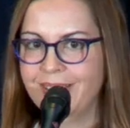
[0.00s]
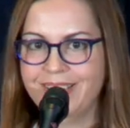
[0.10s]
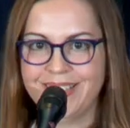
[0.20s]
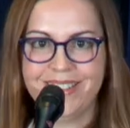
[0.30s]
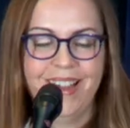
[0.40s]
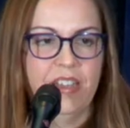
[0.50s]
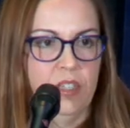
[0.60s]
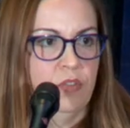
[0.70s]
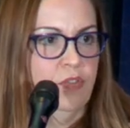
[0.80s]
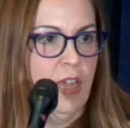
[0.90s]
that does not,
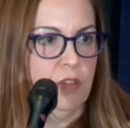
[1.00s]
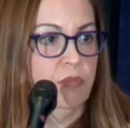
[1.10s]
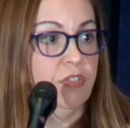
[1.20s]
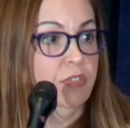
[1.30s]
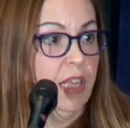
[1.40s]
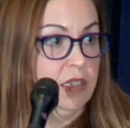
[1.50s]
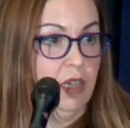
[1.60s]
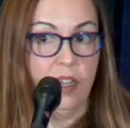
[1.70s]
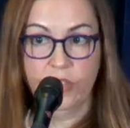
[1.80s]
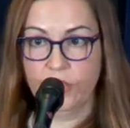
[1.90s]
in fact, reflect
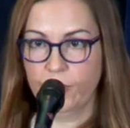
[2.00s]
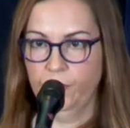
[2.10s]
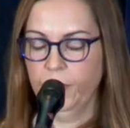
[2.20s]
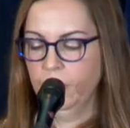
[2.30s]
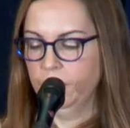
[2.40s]
us